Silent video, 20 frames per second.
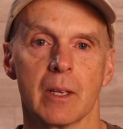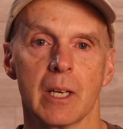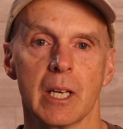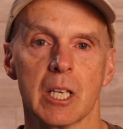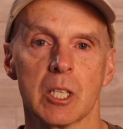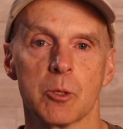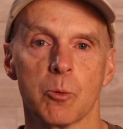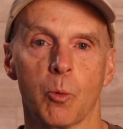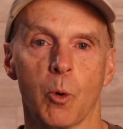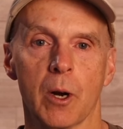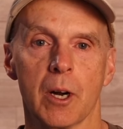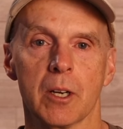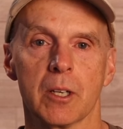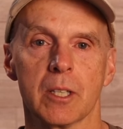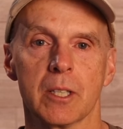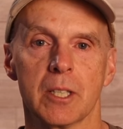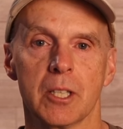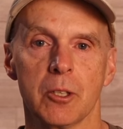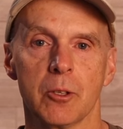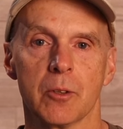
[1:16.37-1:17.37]
is where to
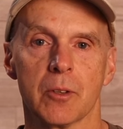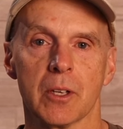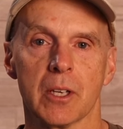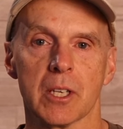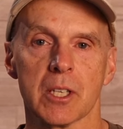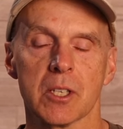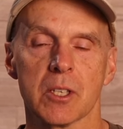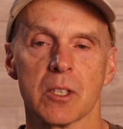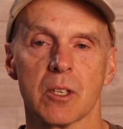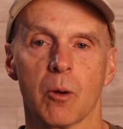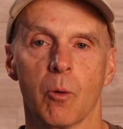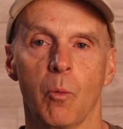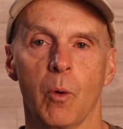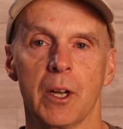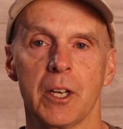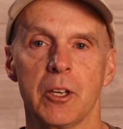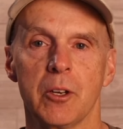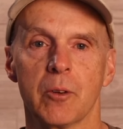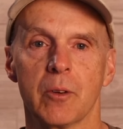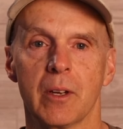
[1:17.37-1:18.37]
do this
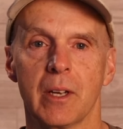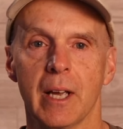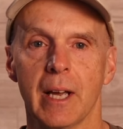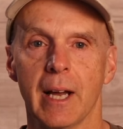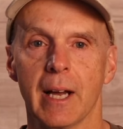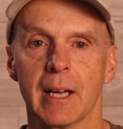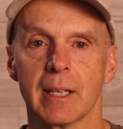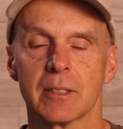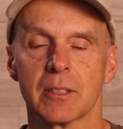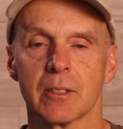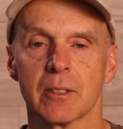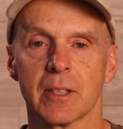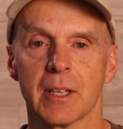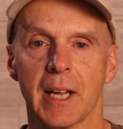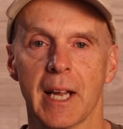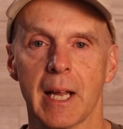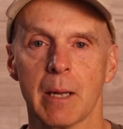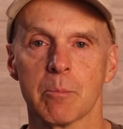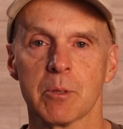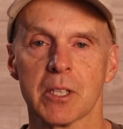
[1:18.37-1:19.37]
when you get to the
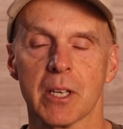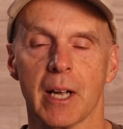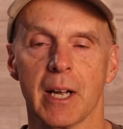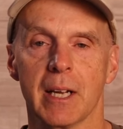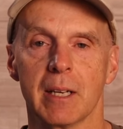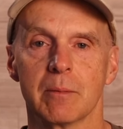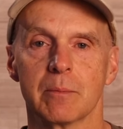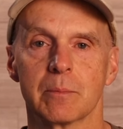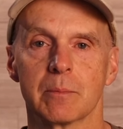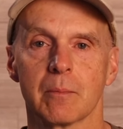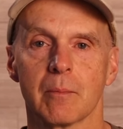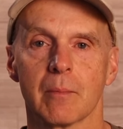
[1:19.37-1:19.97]
campsite.